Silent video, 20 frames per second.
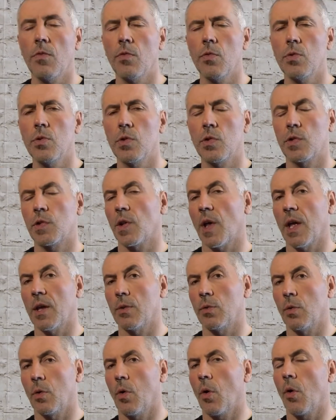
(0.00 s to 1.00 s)
If you
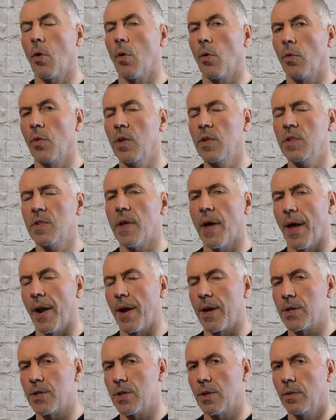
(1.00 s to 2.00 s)
decide to go on this
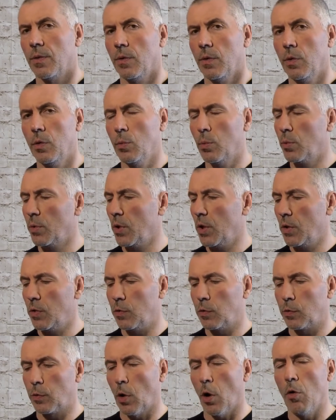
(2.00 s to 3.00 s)
direction, you will
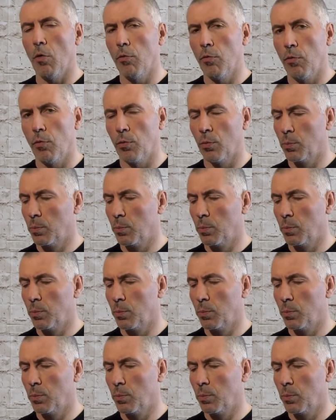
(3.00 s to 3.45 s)
need stove,